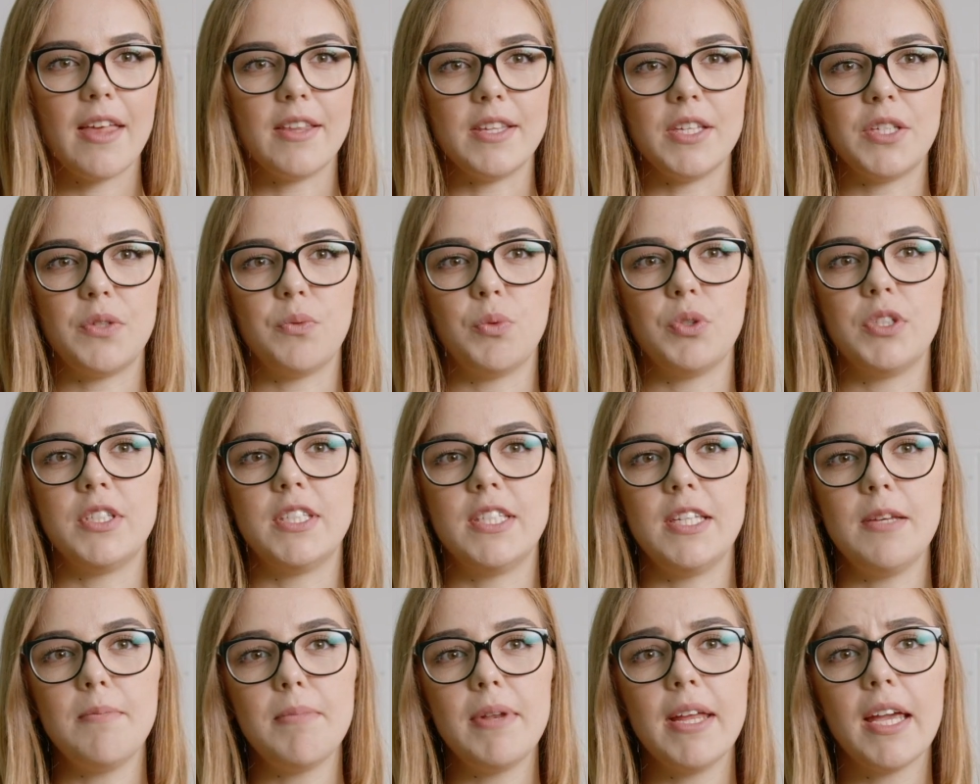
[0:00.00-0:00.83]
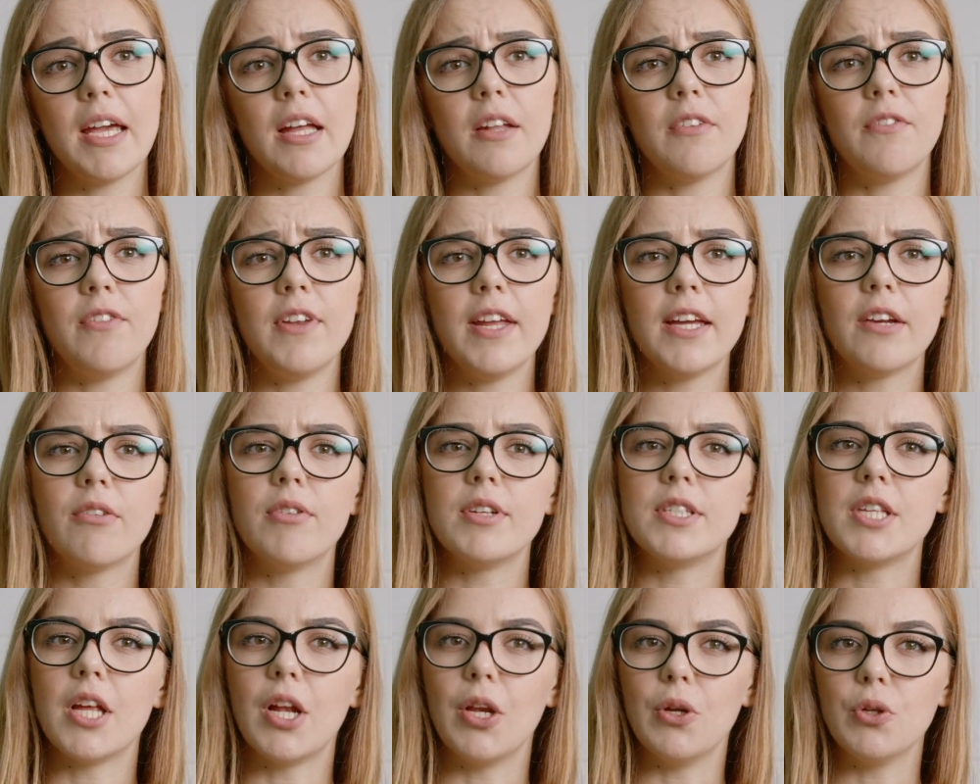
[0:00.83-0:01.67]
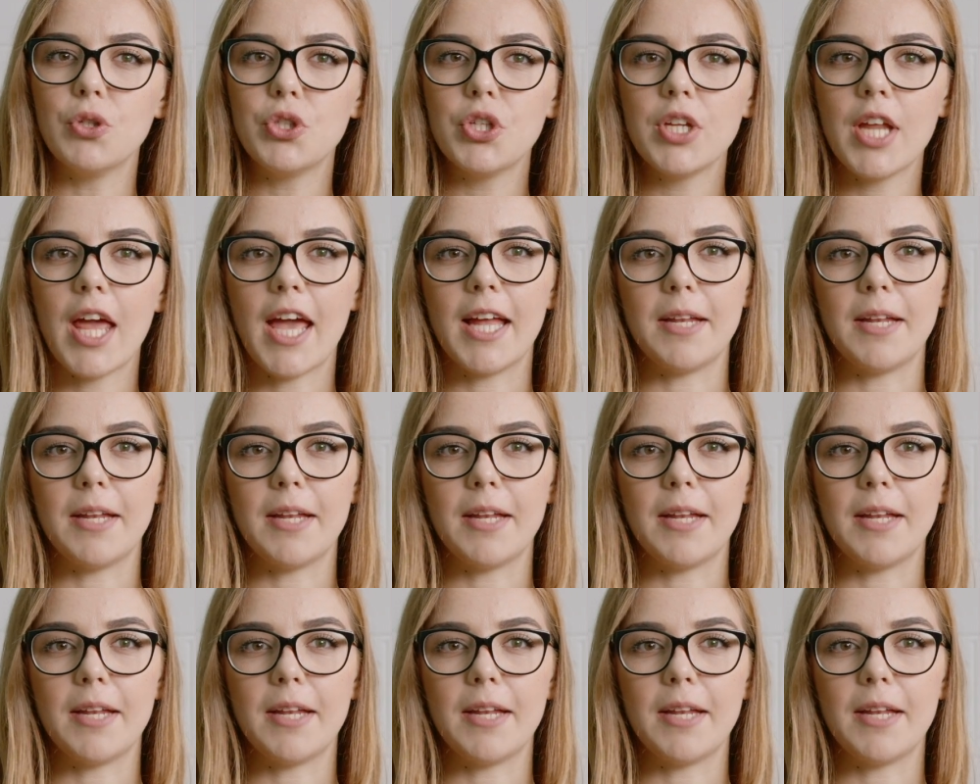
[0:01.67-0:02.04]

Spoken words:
This would simply conflict resolution